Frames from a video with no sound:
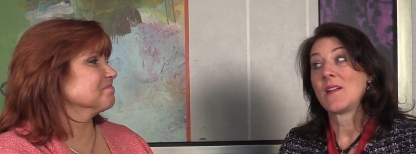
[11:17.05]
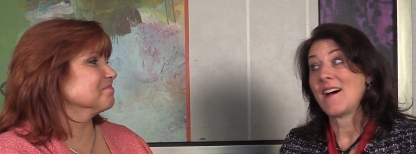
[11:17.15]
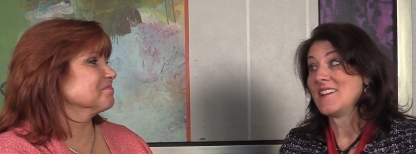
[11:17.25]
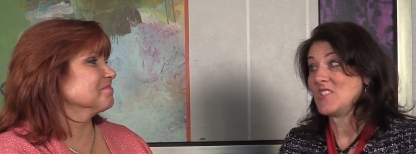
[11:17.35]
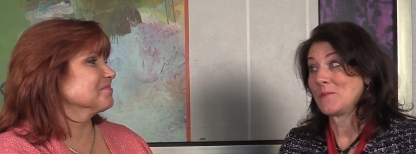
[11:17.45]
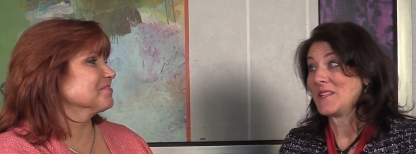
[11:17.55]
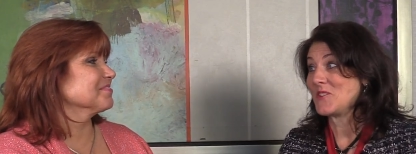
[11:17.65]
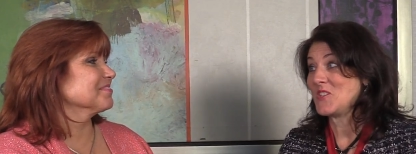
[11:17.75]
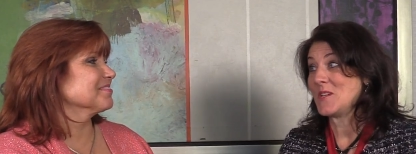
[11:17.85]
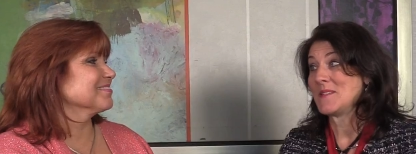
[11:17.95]
Speaker 1: what high jump
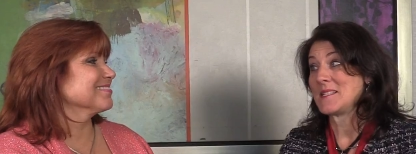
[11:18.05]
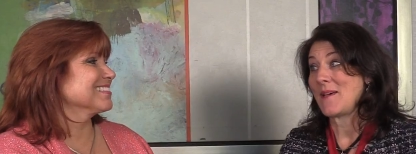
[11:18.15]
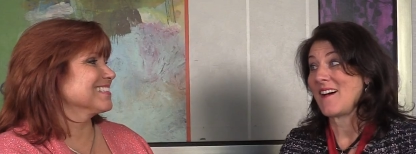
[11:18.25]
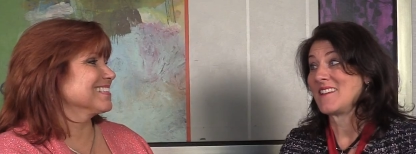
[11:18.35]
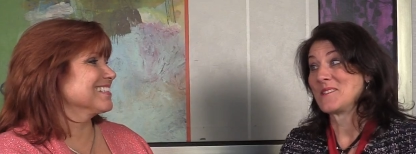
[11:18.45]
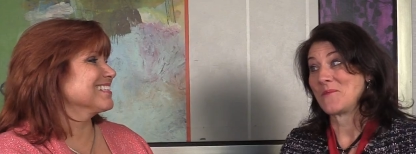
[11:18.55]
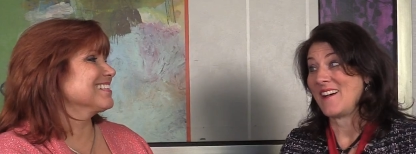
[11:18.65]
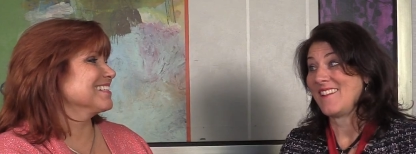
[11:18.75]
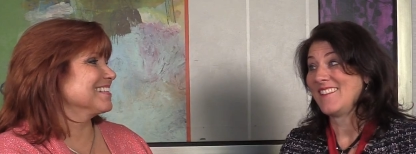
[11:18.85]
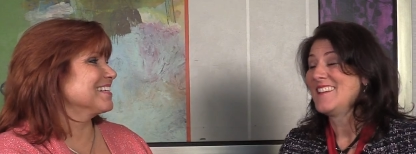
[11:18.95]
leadership is about as
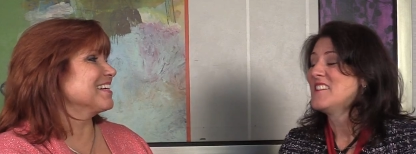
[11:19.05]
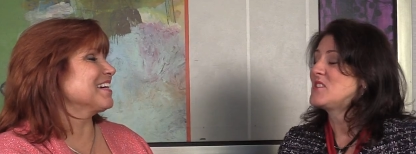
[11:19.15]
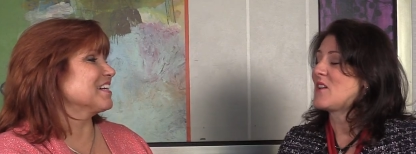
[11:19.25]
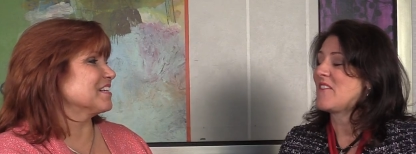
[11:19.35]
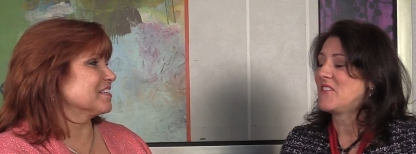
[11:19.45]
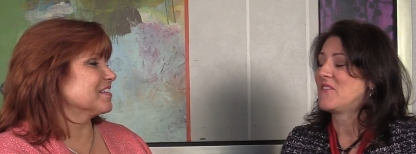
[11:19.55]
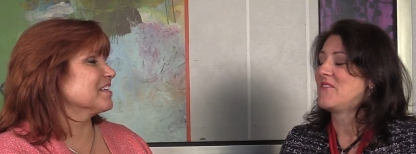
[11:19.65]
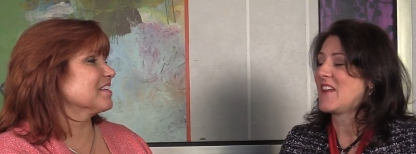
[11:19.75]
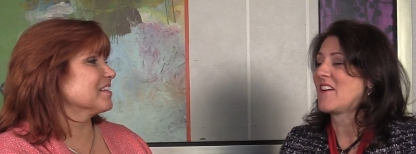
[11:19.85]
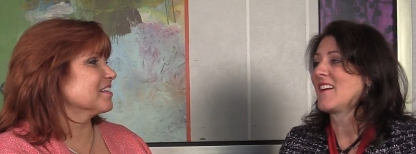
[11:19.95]
well. Yeah. So I feel
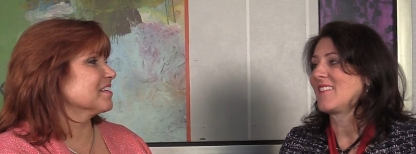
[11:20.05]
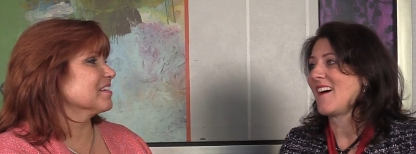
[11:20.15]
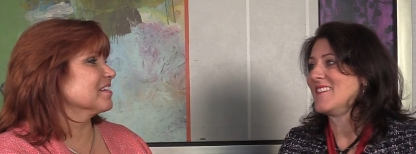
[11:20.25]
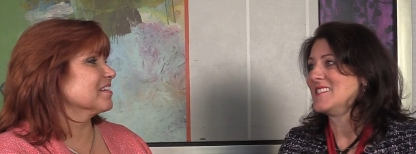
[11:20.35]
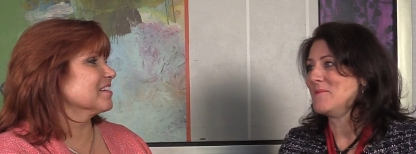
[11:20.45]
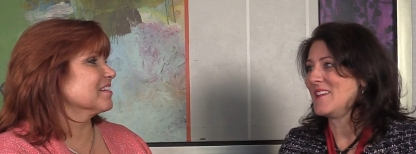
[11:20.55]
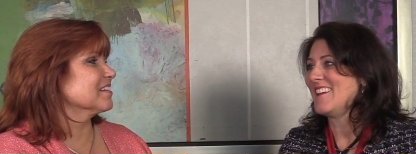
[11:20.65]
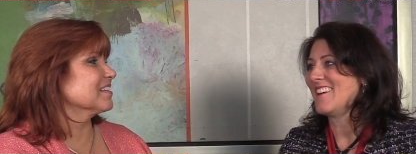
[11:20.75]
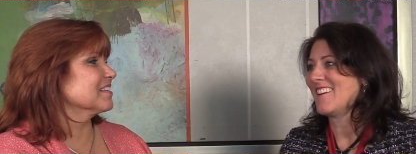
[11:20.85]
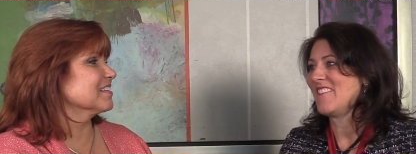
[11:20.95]
very aligned to be
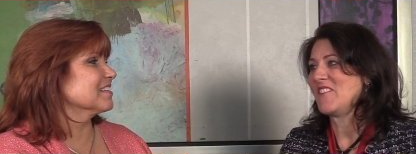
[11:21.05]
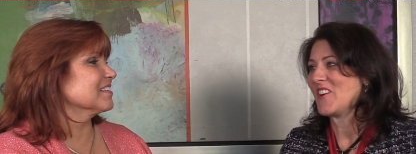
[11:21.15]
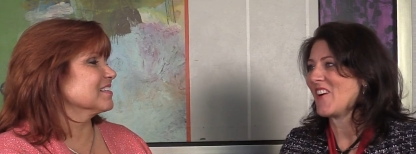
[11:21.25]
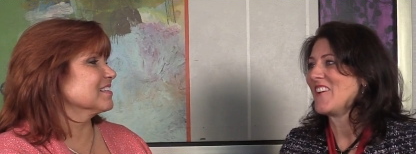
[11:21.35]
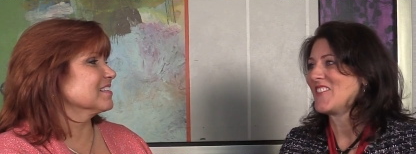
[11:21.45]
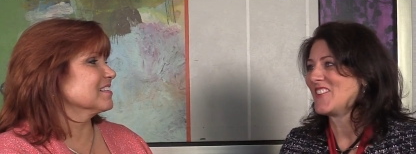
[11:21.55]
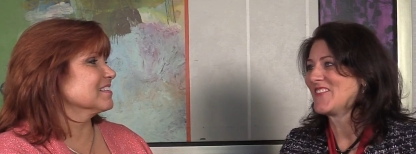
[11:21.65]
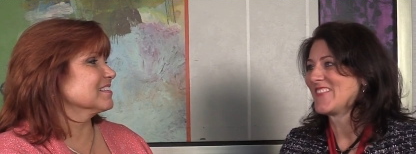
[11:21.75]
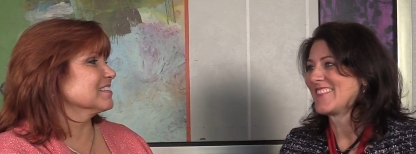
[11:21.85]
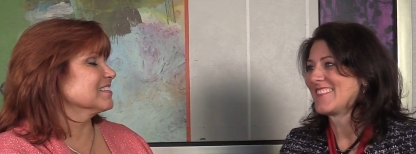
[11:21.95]
here and very grateful.
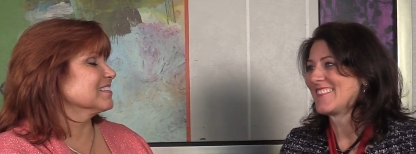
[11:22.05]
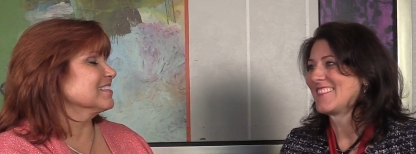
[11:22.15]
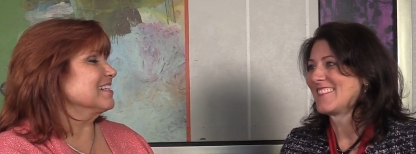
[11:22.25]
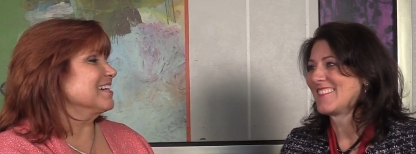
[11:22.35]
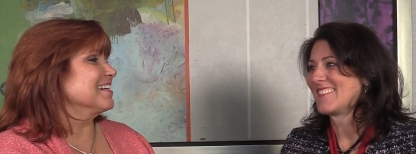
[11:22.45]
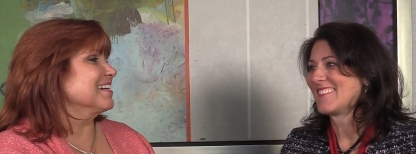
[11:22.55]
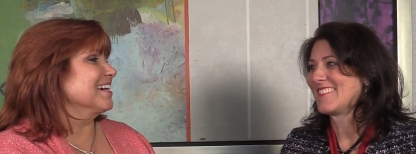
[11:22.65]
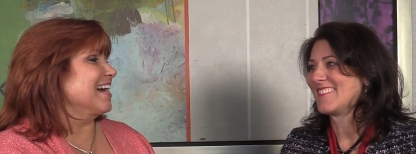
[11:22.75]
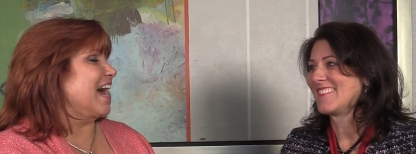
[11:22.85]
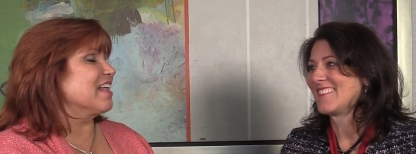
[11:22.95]

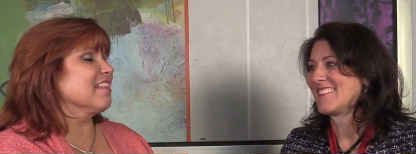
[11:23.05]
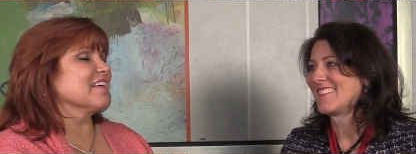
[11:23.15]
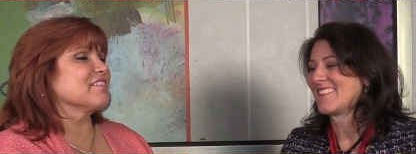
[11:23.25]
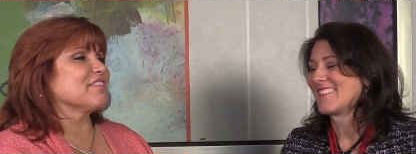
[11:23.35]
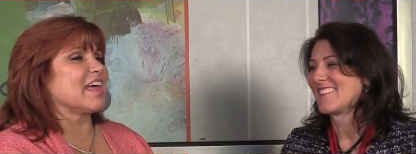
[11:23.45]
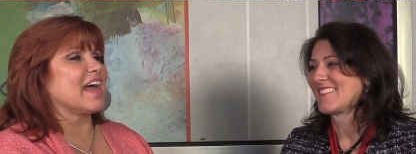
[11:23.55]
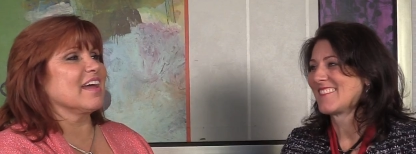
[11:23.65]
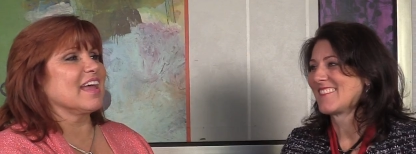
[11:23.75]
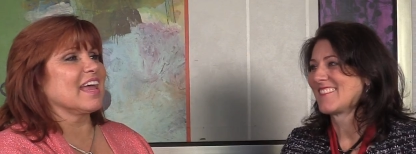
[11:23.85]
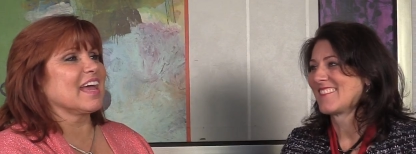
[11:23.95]
Speaker 2: I love
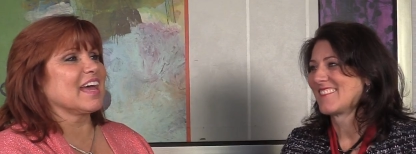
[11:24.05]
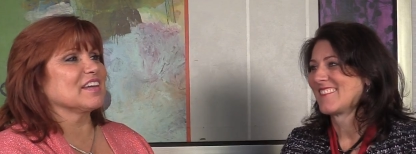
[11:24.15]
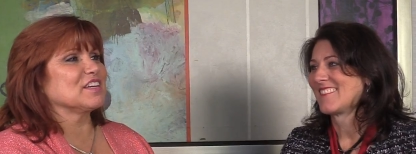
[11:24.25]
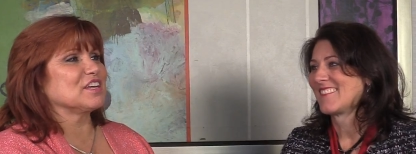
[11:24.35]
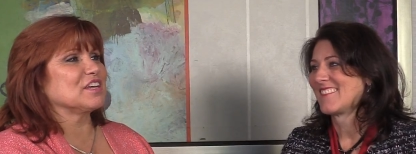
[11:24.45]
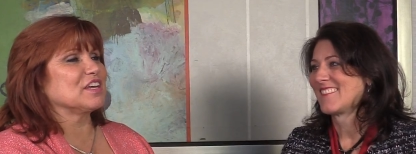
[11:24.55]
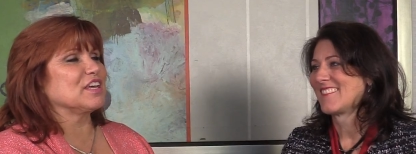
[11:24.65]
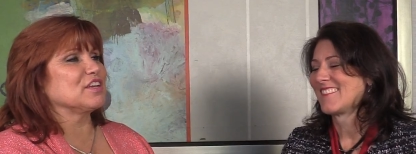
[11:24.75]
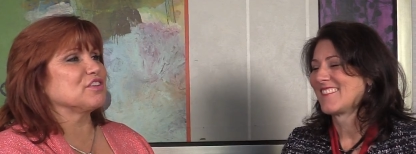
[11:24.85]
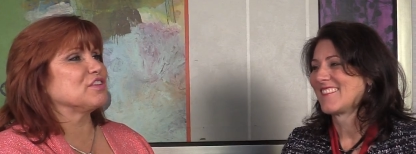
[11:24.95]
that. And
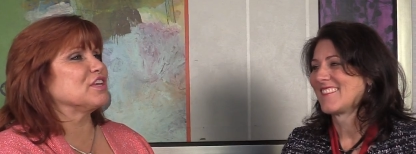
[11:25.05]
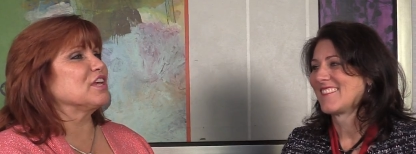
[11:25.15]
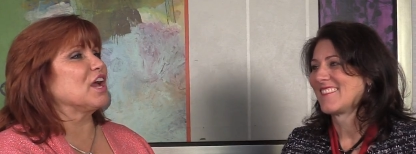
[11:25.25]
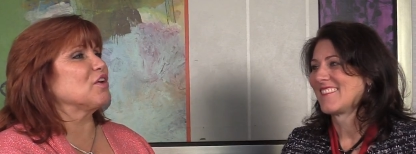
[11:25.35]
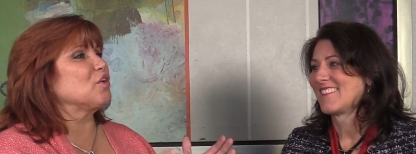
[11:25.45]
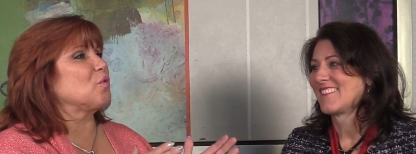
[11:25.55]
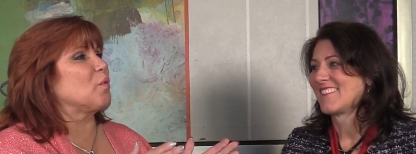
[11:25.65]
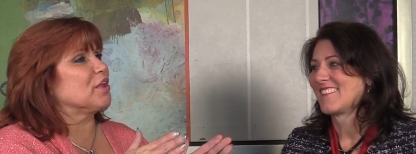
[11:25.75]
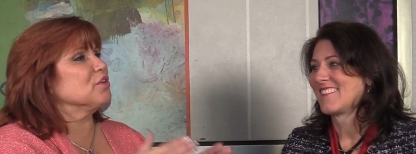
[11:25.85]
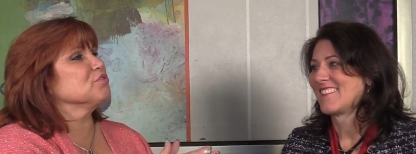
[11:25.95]
it,
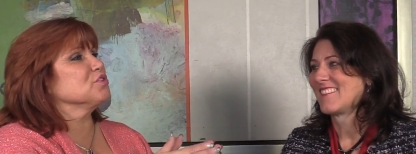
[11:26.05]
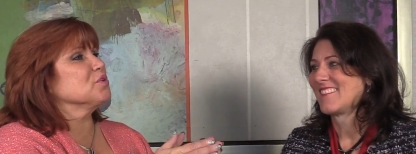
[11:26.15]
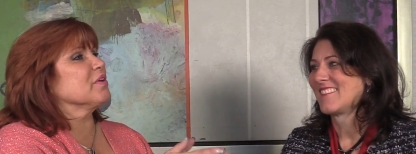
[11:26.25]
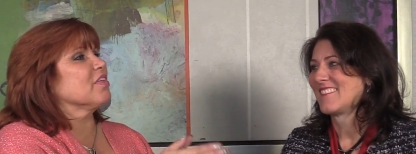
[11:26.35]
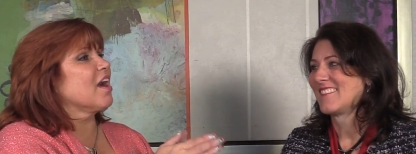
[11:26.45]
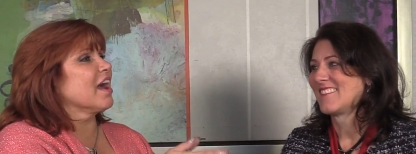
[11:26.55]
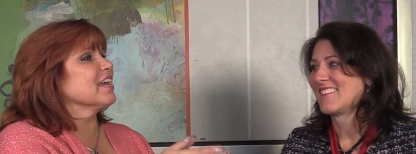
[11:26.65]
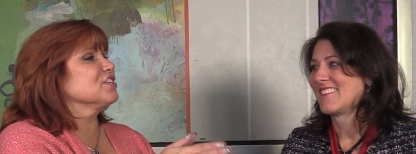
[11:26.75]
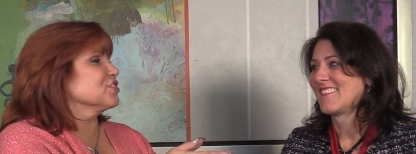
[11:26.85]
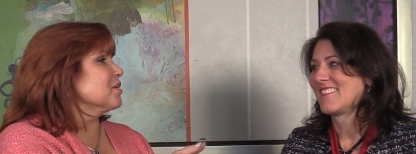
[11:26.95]
what you do with
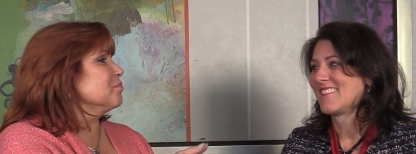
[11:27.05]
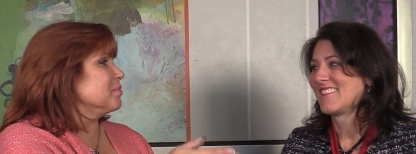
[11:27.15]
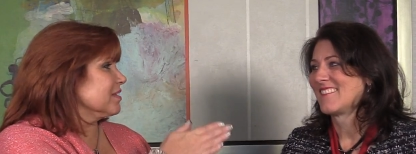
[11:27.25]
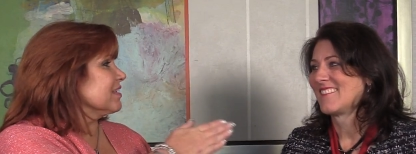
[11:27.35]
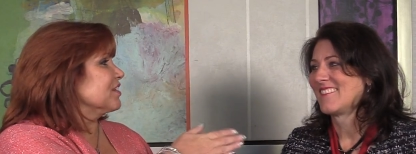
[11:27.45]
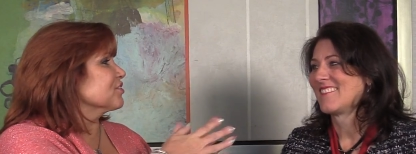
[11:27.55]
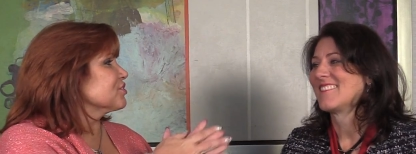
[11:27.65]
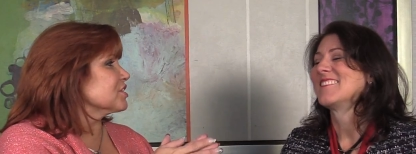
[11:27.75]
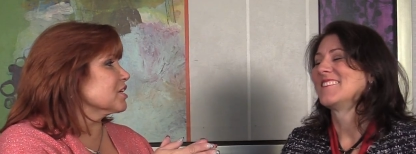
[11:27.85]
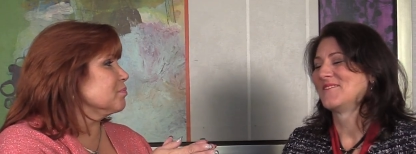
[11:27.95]
high jump
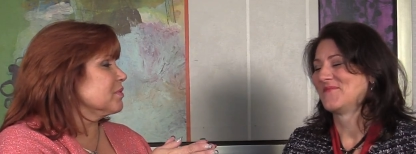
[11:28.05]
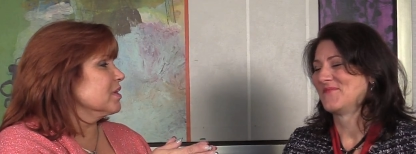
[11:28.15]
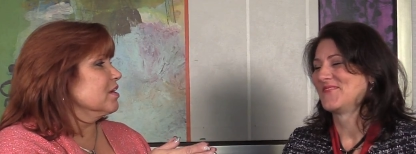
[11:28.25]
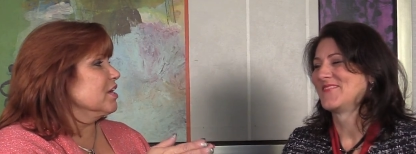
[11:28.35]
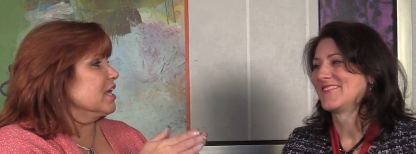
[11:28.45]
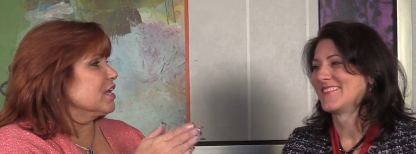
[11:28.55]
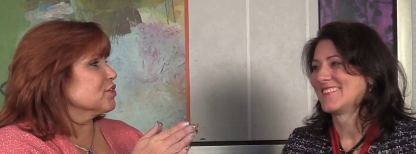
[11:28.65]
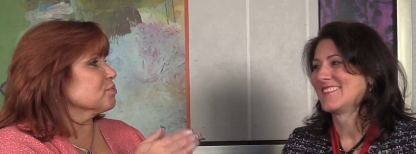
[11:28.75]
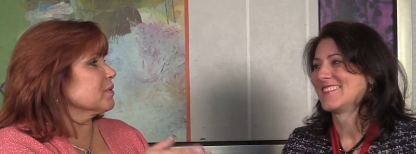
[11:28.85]
leadership is